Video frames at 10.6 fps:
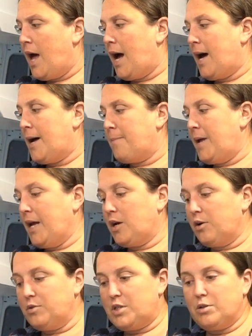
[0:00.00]
It
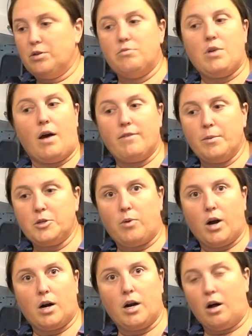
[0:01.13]
goes through not very much
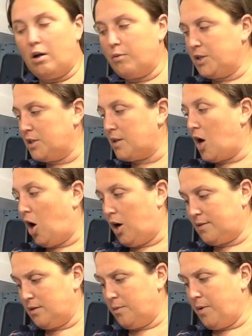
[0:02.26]
water at all, which is
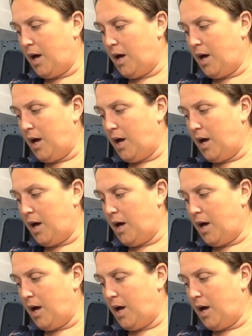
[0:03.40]
awesome.